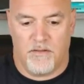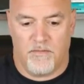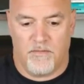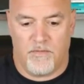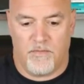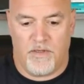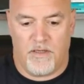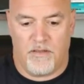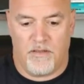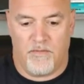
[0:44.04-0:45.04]
Where are we
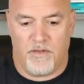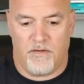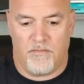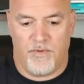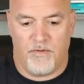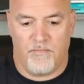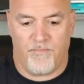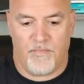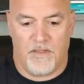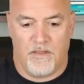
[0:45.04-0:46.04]
at? There we go. Boom.
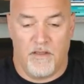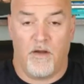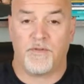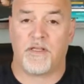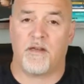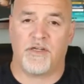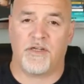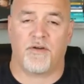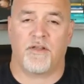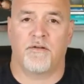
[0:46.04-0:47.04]
I always got to make
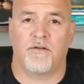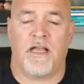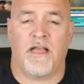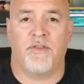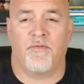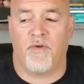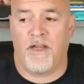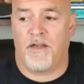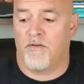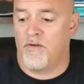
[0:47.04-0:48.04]
sure you go live in the
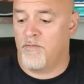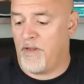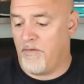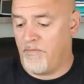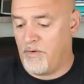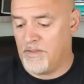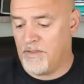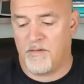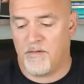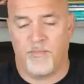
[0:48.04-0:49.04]
right group. Every
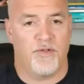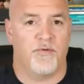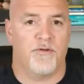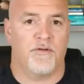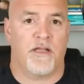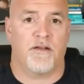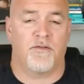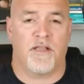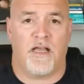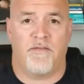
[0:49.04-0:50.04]
once in a blue moon, I
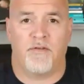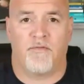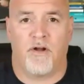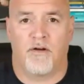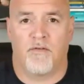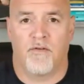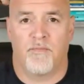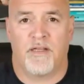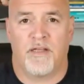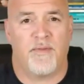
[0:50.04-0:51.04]
go live in the wrong
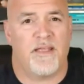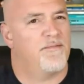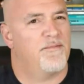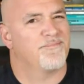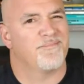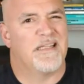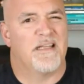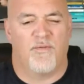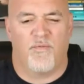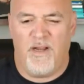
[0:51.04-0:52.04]
group, and then I'm like,
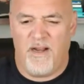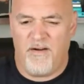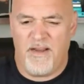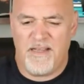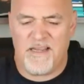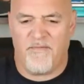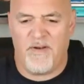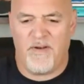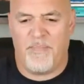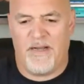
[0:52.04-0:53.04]
where is
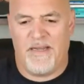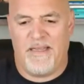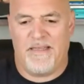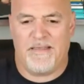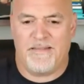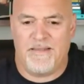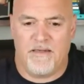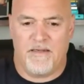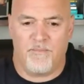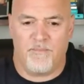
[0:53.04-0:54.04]
everybody?
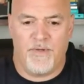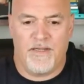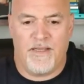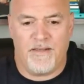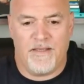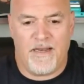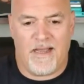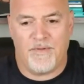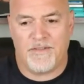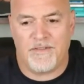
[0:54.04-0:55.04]
You know, but hey, it
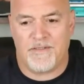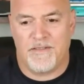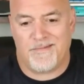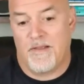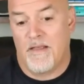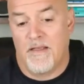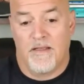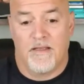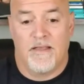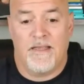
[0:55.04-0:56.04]
happens.
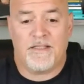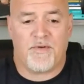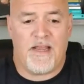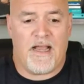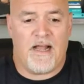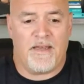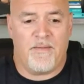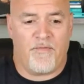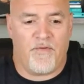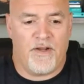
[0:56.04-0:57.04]
It's reality,
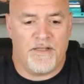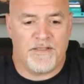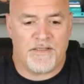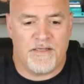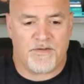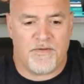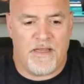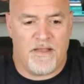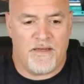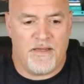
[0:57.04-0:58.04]
my friends. It's
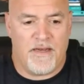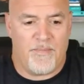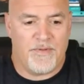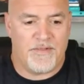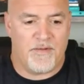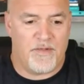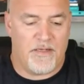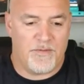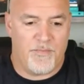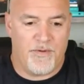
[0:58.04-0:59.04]
reality. It happens
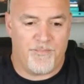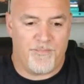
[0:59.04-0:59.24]
sometimes. But